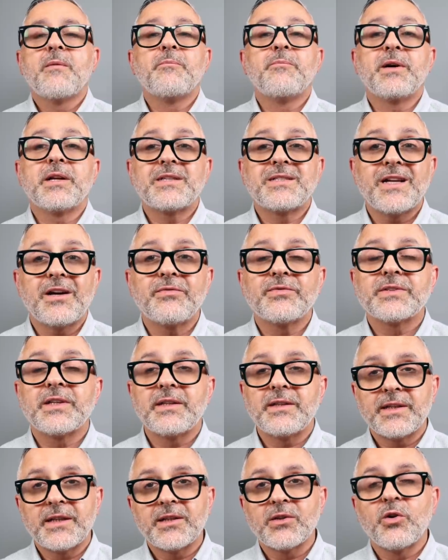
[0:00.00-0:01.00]
but
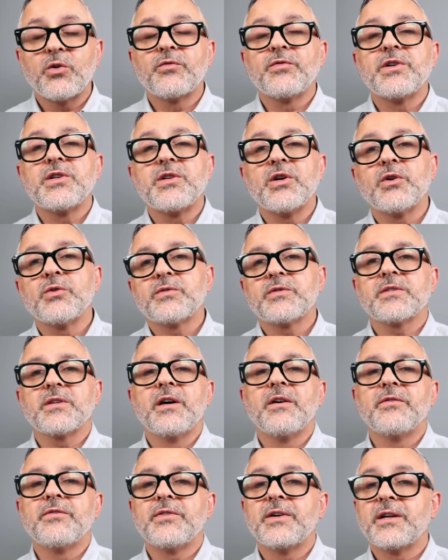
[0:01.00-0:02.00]
definitely an overdose
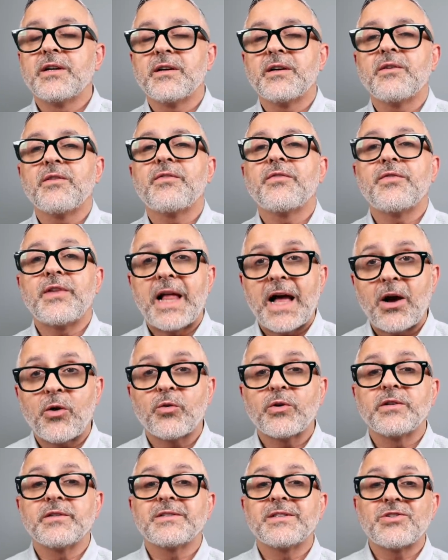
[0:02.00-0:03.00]
of uh,
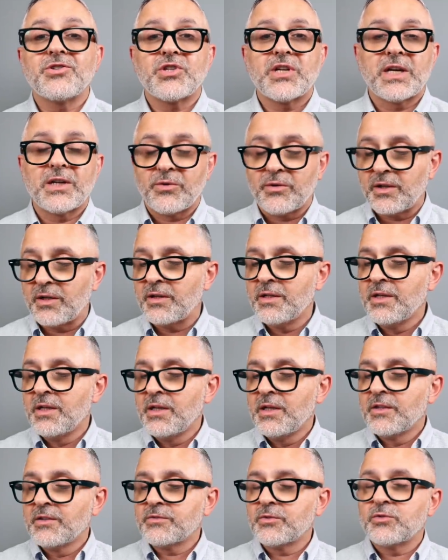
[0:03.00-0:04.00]
flowers in general.
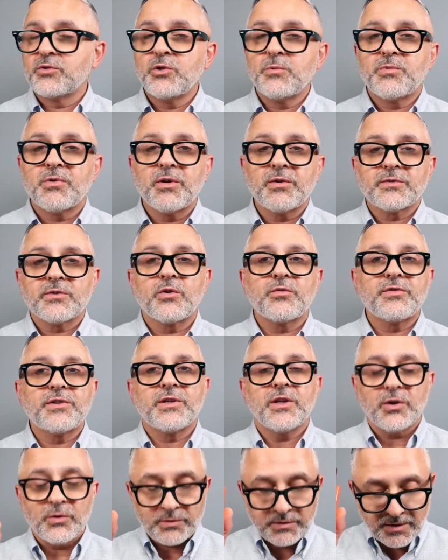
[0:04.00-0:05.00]
So tuberose
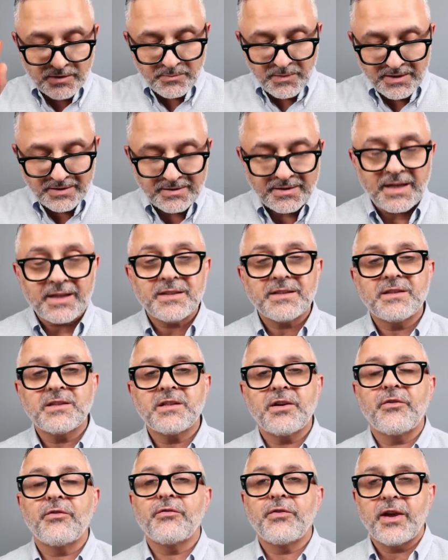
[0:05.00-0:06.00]
overdose is my
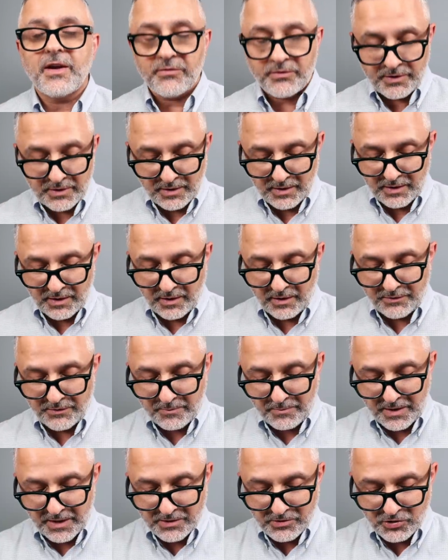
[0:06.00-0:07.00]
second favorite of
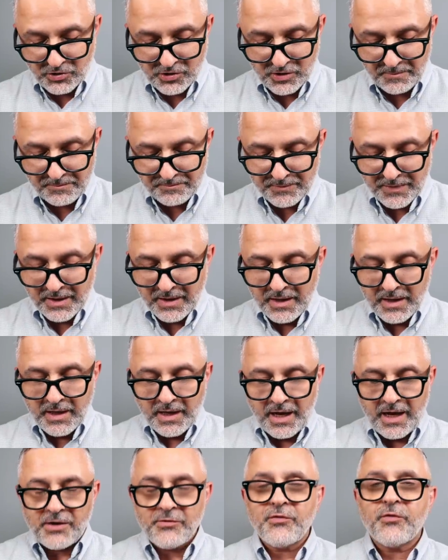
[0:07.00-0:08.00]
the bunch.
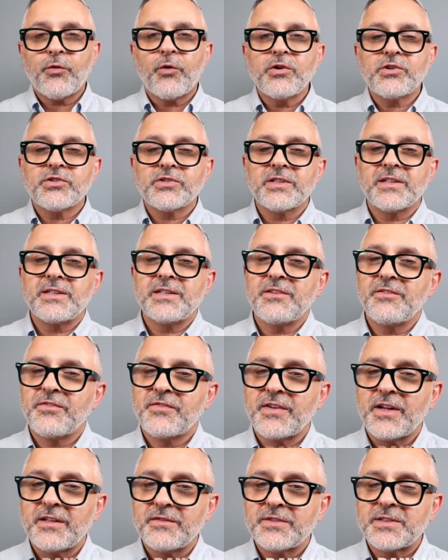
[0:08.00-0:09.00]
Unfortunately,
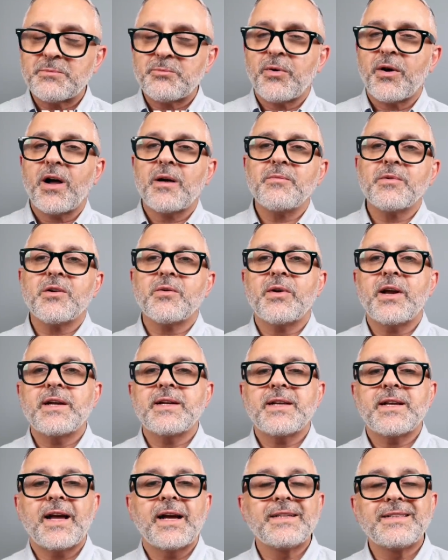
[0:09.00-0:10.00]
Velvet
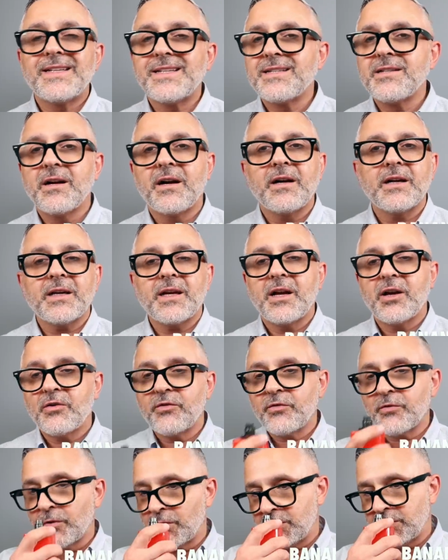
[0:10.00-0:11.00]
Pomegranate, I did not care
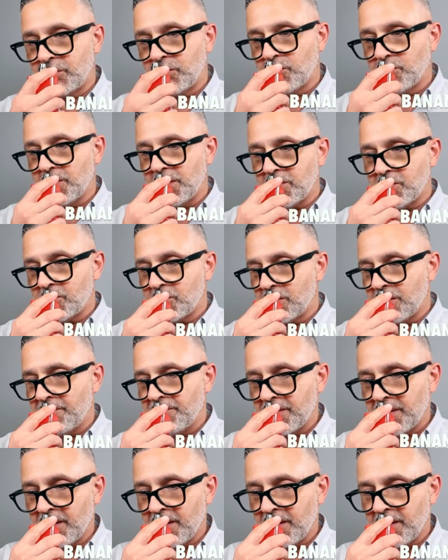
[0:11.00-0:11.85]
for too much.